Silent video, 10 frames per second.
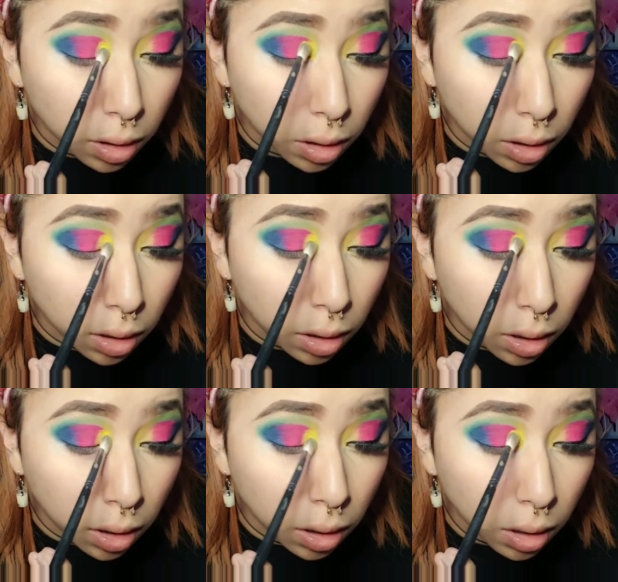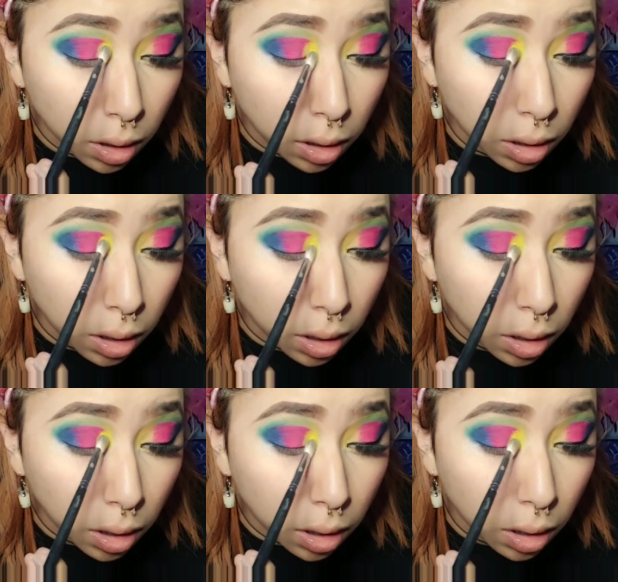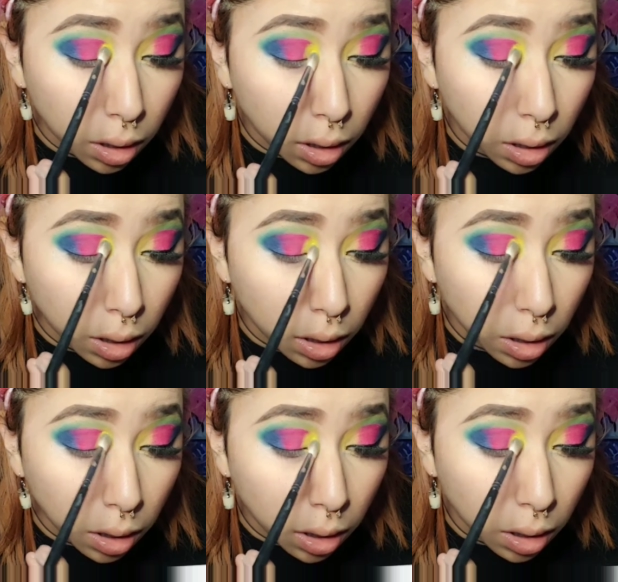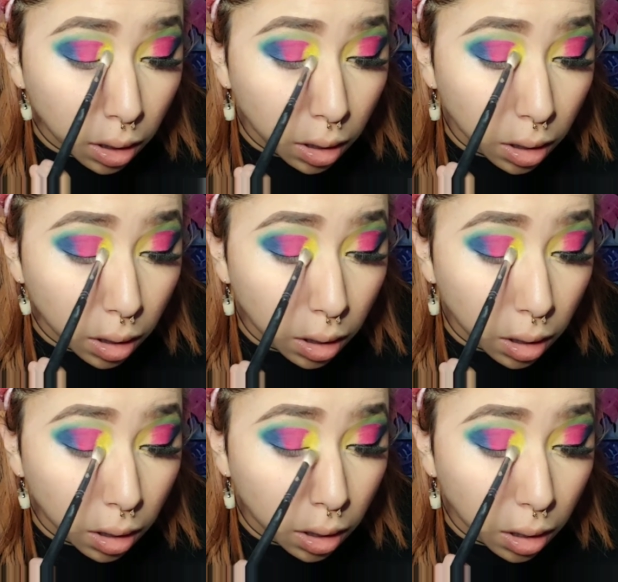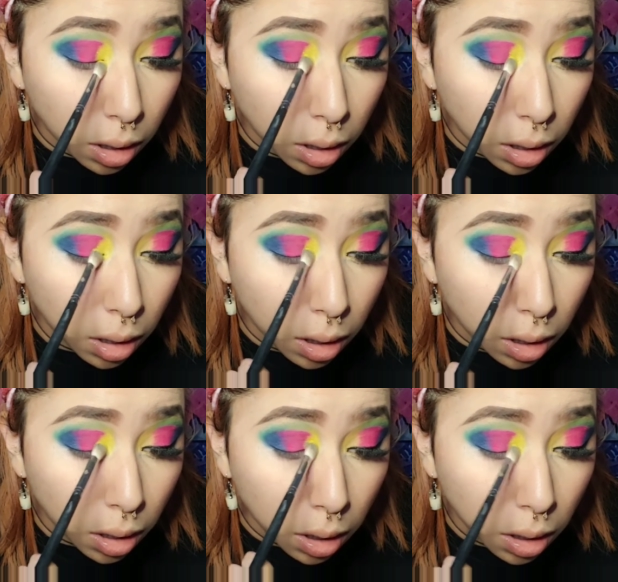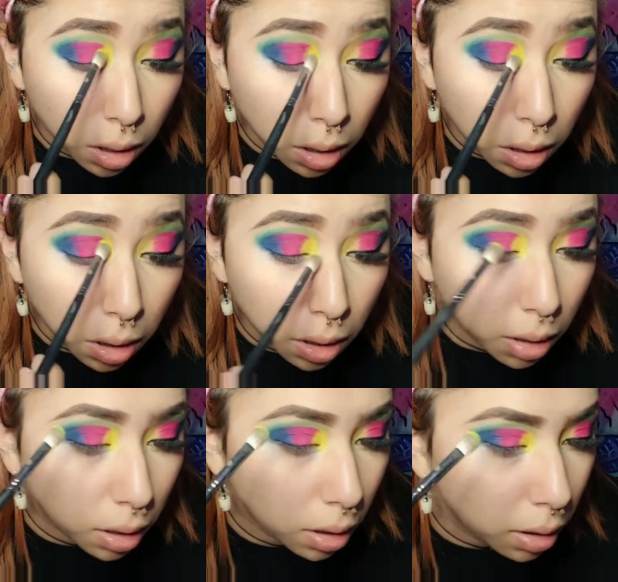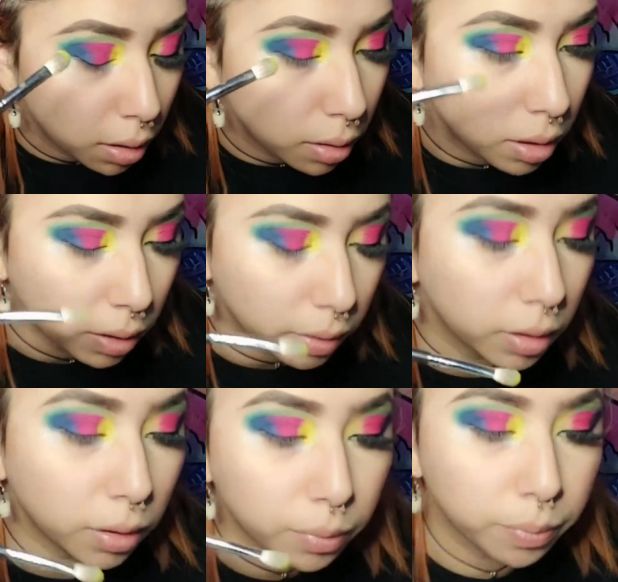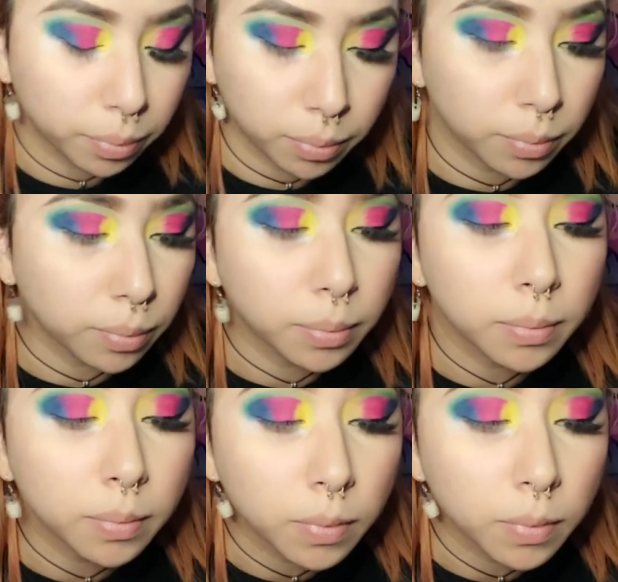(no one is talking)